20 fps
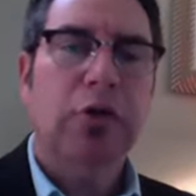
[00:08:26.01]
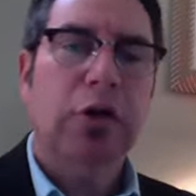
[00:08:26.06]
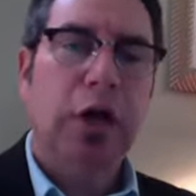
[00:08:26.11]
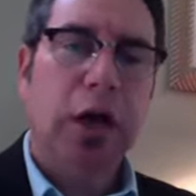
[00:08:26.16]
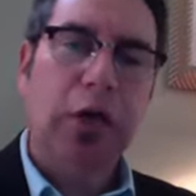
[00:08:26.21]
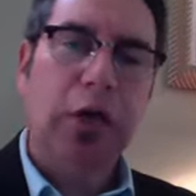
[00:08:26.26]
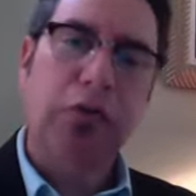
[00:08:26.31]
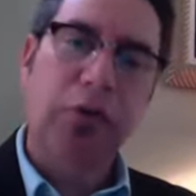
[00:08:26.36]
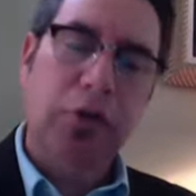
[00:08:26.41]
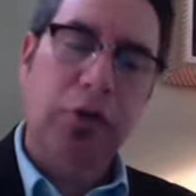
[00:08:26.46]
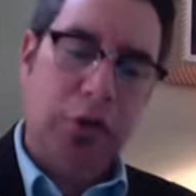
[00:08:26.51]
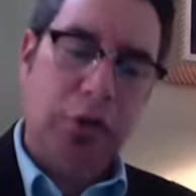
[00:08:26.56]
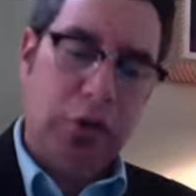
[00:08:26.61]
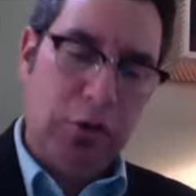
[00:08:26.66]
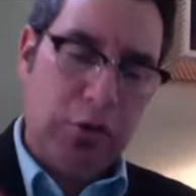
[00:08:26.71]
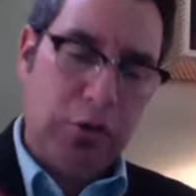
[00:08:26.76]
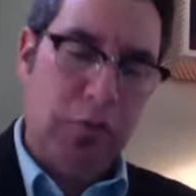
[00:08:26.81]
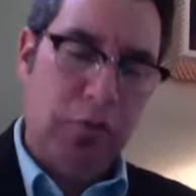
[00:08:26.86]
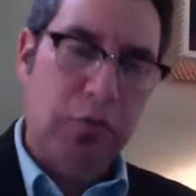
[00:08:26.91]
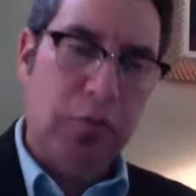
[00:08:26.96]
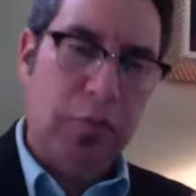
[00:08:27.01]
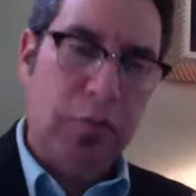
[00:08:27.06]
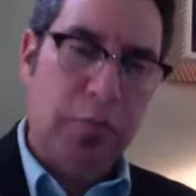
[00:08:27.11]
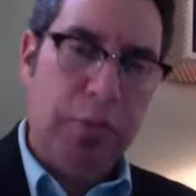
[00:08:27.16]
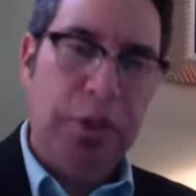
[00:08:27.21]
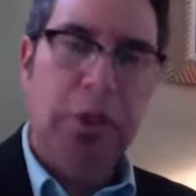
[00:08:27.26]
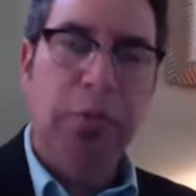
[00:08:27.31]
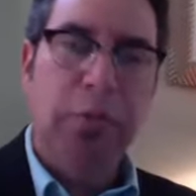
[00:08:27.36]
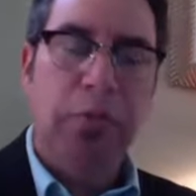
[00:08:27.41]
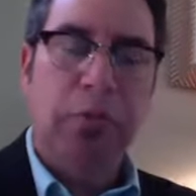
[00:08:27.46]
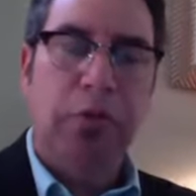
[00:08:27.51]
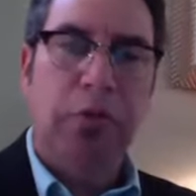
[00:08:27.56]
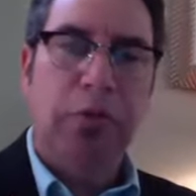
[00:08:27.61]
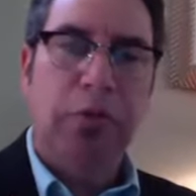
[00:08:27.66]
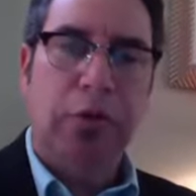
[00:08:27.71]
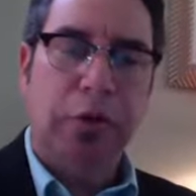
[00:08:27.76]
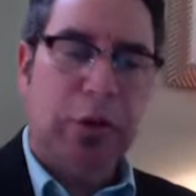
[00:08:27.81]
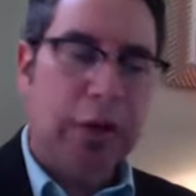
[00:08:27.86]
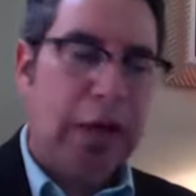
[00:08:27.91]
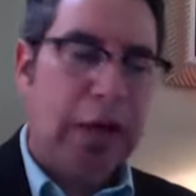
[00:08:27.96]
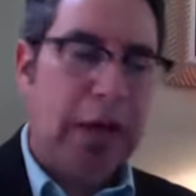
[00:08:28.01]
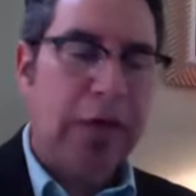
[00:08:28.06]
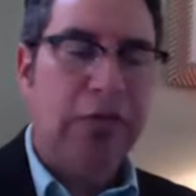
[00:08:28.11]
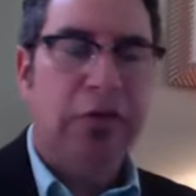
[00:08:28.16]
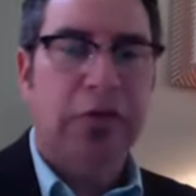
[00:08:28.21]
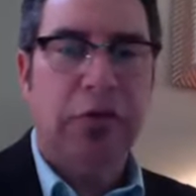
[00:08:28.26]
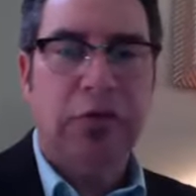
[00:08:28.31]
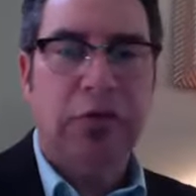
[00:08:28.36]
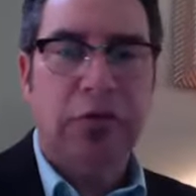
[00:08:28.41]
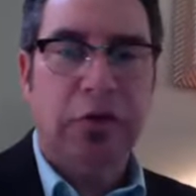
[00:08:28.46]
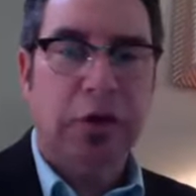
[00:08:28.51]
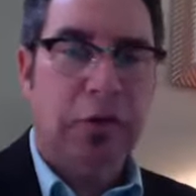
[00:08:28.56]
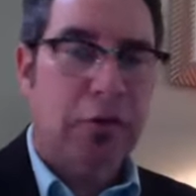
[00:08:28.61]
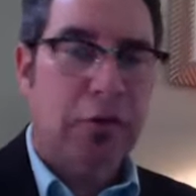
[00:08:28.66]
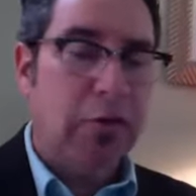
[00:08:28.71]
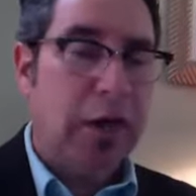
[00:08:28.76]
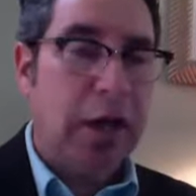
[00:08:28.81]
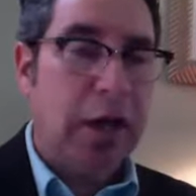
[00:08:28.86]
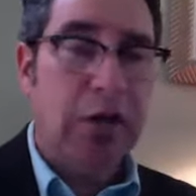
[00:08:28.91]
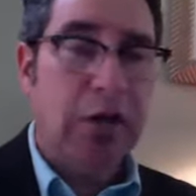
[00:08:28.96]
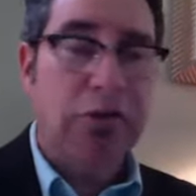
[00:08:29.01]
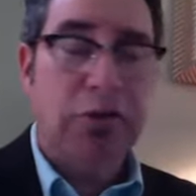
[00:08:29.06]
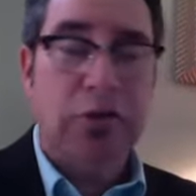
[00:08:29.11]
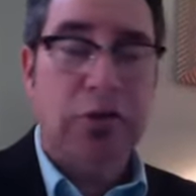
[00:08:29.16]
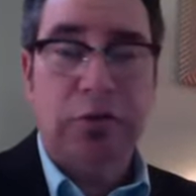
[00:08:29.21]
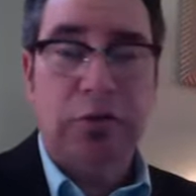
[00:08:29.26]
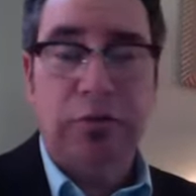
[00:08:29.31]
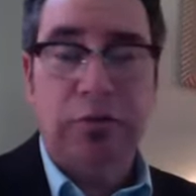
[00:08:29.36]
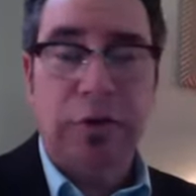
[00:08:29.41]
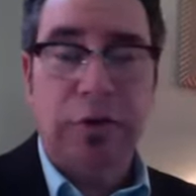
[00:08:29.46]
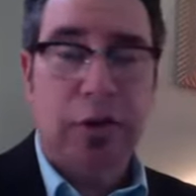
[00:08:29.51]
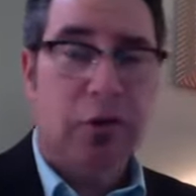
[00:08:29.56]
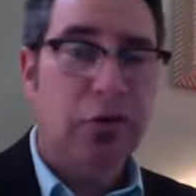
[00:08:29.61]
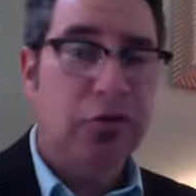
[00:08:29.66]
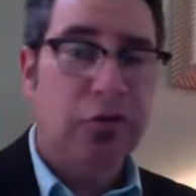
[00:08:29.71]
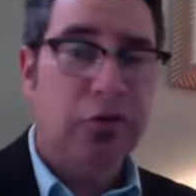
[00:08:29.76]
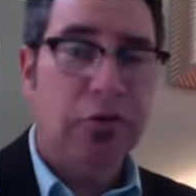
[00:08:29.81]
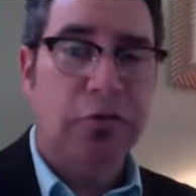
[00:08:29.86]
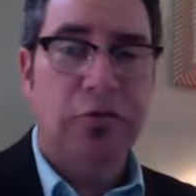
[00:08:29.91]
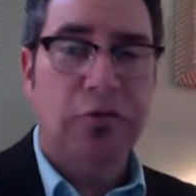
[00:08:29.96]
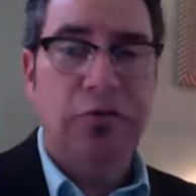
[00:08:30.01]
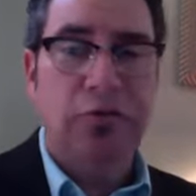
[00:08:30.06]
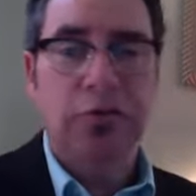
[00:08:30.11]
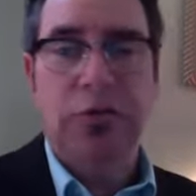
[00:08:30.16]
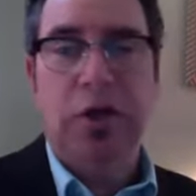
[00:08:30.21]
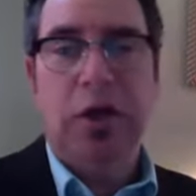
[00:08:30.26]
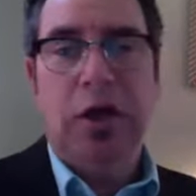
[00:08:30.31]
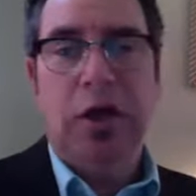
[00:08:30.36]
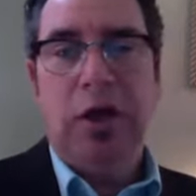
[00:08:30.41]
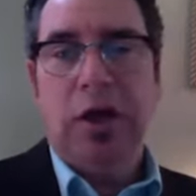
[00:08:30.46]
God's going to use the people and the classes and the interaction and the fellow students